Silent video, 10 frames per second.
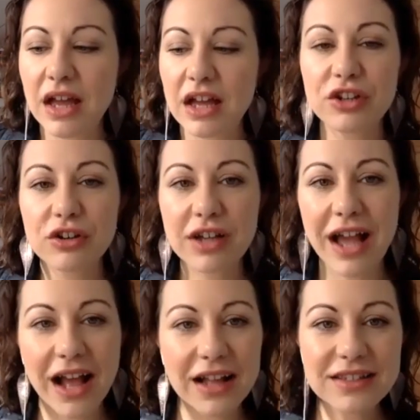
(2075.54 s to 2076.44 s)
you're
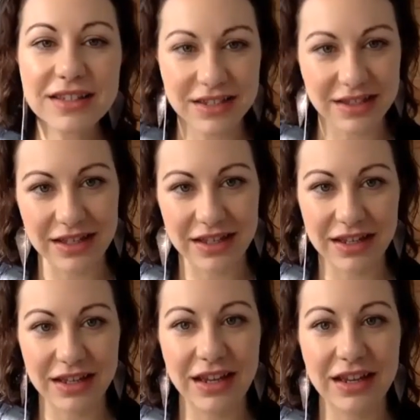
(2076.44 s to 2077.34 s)

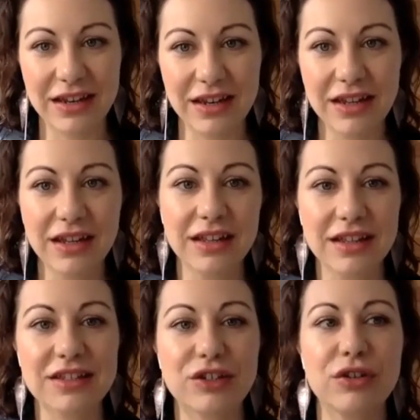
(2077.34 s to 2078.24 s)
constantly in
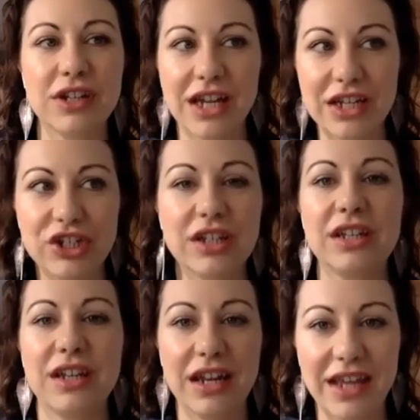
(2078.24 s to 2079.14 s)
this
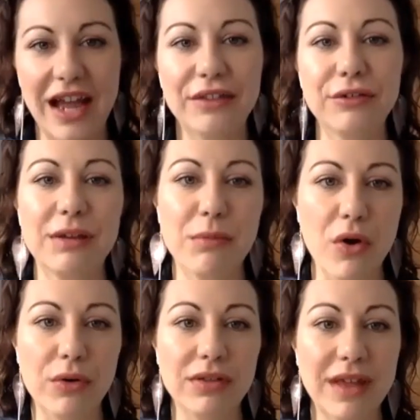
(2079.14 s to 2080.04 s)
creation and gathering
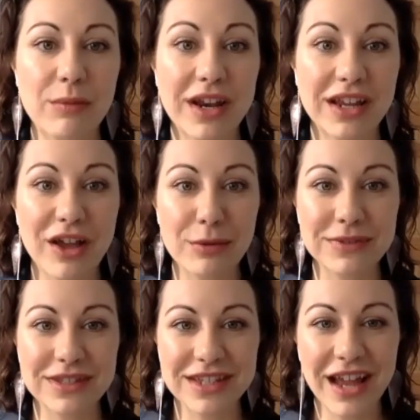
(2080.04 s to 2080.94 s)
mode. Then when it
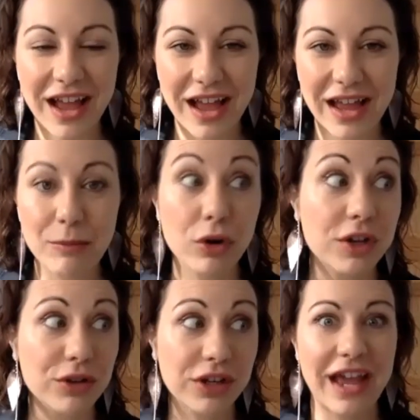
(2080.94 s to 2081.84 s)
comes time, or
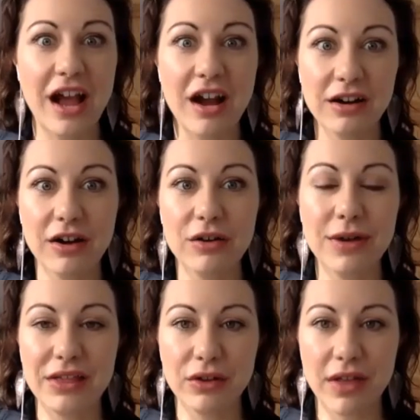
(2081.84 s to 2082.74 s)
you look at Haro
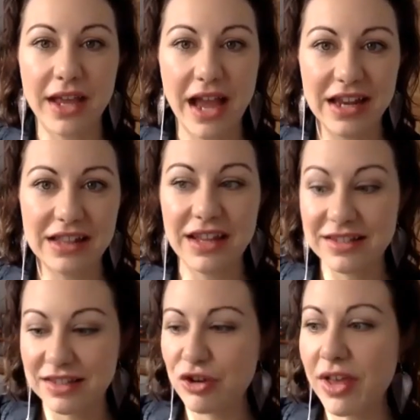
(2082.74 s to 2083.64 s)
and they're like, I need
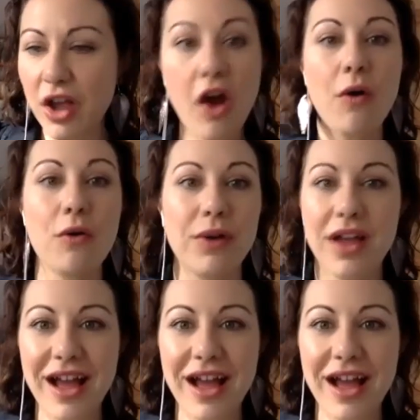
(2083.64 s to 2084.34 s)
this. And you're like, oh,